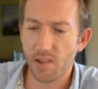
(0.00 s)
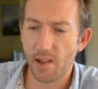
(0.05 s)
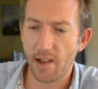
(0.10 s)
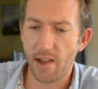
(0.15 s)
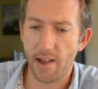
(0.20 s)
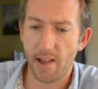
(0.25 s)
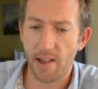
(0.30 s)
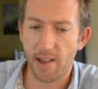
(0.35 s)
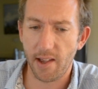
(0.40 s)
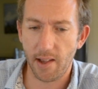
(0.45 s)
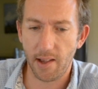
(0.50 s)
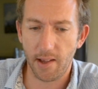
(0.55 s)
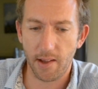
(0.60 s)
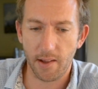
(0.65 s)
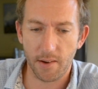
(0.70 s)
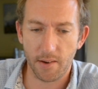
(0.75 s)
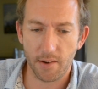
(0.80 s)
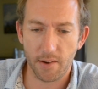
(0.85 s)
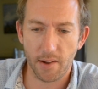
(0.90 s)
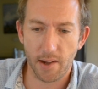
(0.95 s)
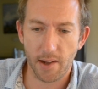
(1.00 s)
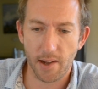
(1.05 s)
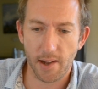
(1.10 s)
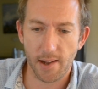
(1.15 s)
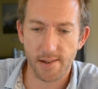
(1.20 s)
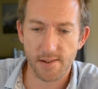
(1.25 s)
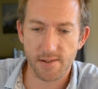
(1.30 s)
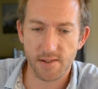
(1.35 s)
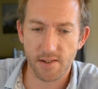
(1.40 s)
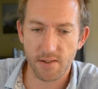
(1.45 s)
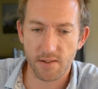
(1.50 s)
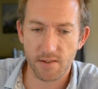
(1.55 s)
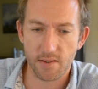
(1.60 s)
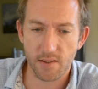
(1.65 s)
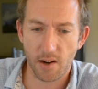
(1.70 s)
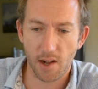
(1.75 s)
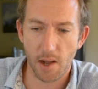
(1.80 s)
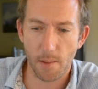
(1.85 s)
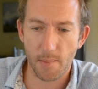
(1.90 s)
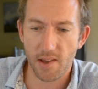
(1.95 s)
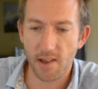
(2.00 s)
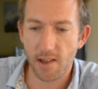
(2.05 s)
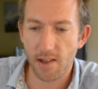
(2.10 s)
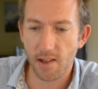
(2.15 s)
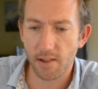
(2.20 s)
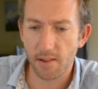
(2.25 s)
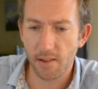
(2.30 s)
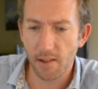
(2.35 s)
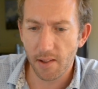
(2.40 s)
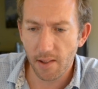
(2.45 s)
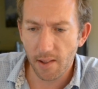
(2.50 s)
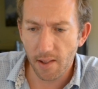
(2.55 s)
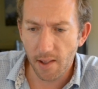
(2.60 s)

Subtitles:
And since that I'm here,